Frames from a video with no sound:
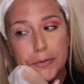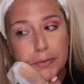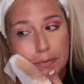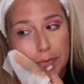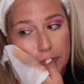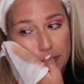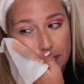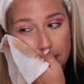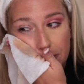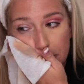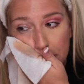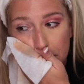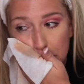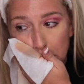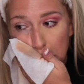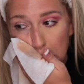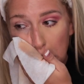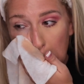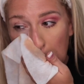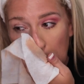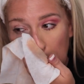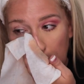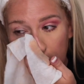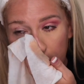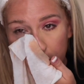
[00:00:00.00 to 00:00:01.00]
remover
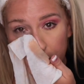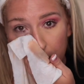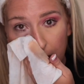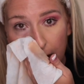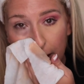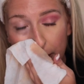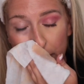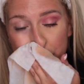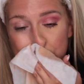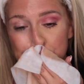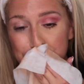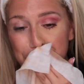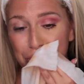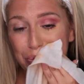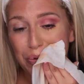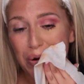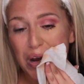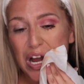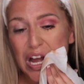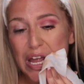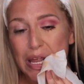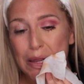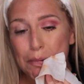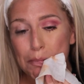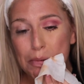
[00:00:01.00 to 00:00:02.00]
on the actual
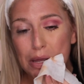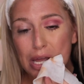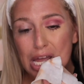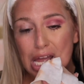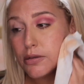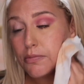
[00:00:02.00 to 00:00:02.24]
wipe